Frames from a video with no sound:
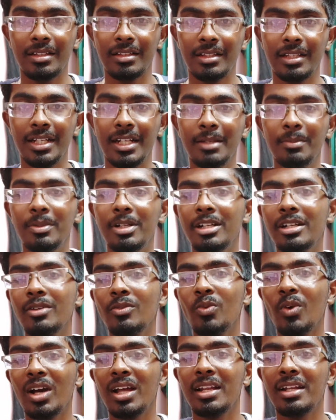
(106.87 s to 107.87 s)
3D printed
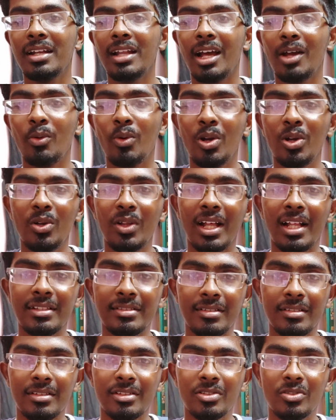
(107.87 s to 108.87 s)
violin? I want to
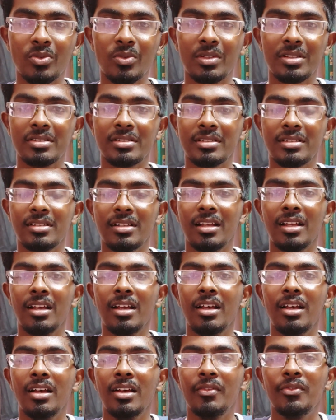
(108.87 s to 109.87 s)
answer this question.
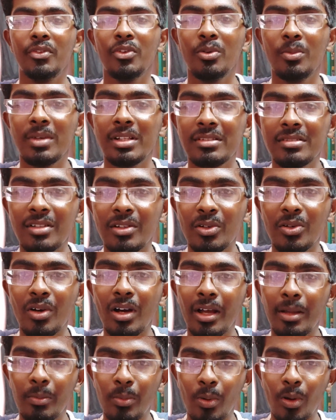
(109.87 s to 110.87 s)
Few months ago
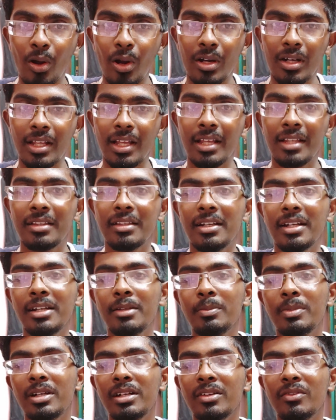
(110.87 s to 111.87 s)
I bought a
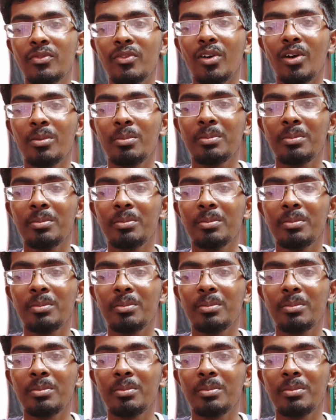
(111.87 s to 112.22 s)
3D printer for